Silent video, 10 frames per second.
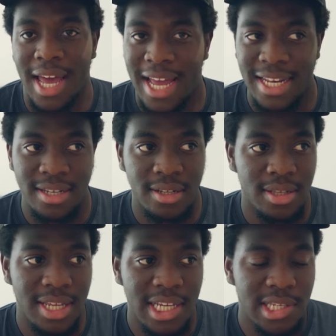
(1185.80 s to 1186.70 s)

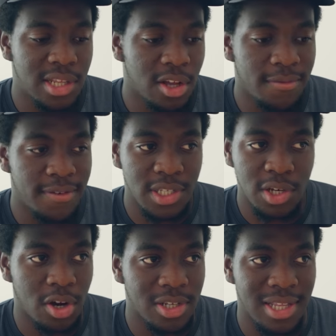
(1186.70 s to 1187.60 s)
and these loafers
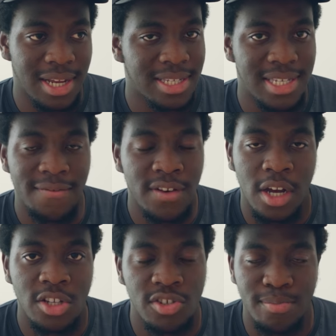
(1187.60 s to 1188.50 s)
cost like
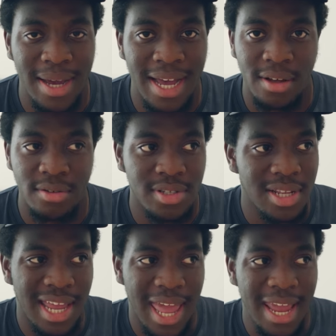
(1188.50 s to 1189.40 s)
700 pounds,
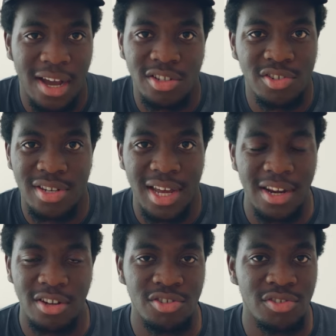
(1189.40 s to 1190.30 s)
like 800,
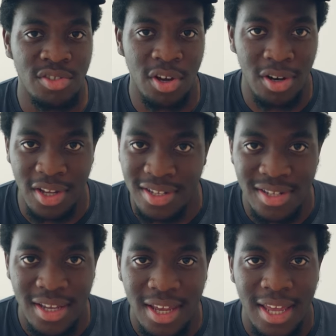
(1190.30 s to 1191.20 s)
900
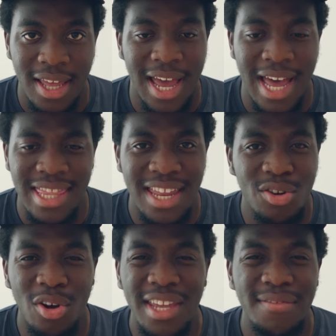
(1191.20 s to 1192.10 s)
dollars and they're
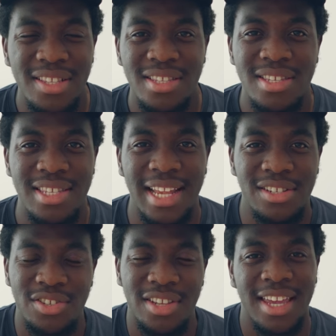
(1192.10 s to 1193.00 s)
not even
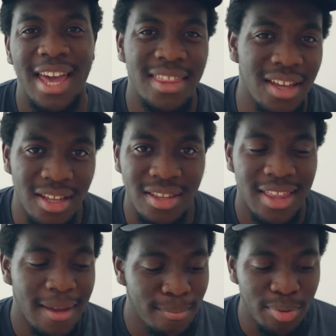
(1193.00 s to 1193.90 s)
stitched together.
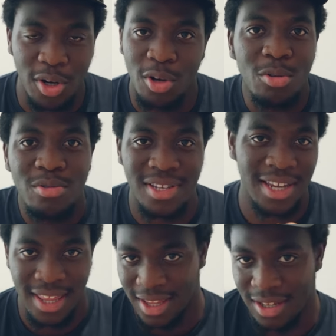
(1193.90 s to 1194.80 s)
They're glued
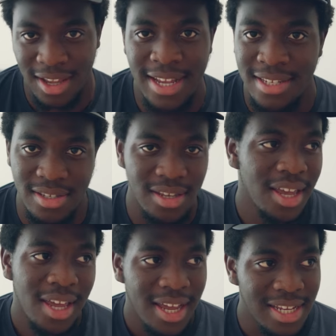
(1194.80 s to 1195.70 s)
together. Like it's,
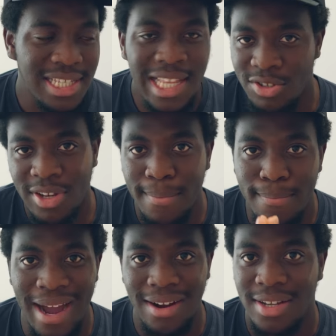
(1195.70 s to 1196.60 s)
it's literally
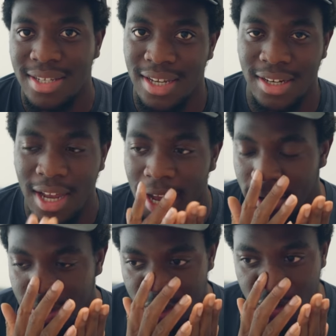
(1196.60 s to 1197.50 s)
embarrassing. Like how
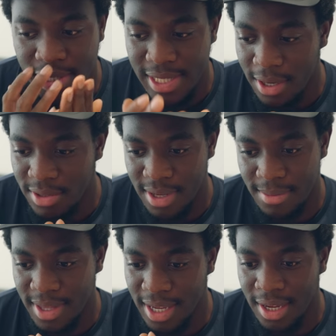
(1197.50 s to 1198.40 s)
can you sell
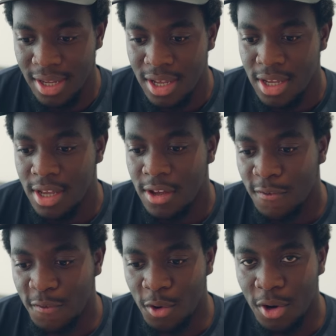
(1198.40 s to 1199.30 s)
something
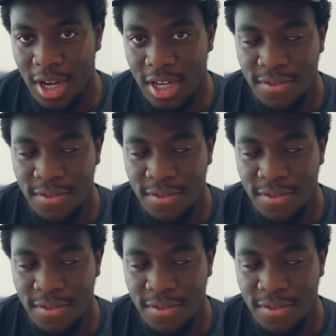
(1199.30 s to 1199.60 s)
for a